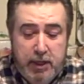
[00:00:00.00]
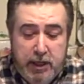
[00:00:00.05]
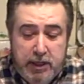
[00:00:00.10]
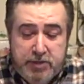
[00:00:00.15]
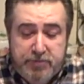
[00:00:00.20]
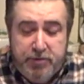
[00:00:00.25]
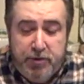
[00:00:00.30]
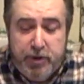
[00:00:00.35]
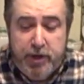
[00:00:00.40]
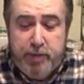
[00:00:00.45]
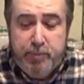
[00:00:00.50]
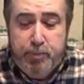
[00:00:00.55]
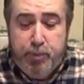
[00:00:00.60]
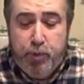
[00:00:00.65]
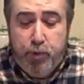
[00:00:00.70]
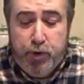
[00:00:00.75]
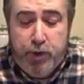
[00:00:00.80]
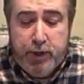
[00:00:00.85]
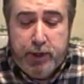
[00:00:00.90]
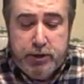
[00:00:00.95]
It's very
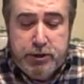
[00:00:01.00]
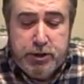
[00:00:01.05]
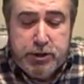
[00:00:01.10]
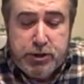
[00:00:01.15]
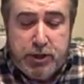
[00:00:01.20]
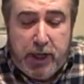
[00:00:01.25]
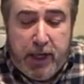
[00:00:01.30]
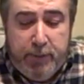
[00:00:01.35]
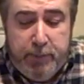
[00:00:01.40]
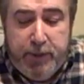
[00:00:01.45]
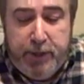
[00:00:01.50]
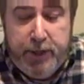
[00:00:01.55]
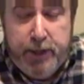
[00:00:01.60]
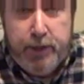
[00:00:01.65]
important because this time of